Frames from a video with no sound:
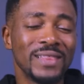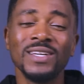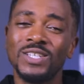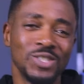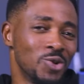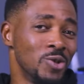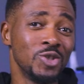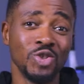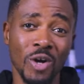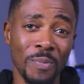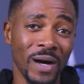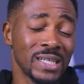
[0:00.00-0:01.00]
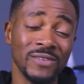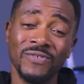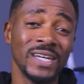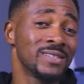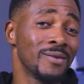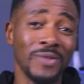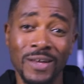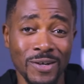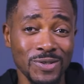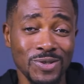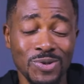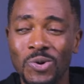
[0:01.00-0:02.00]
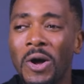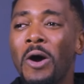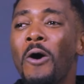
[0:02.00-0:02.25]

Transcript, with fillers: I think she's going to drop out and find something else to do.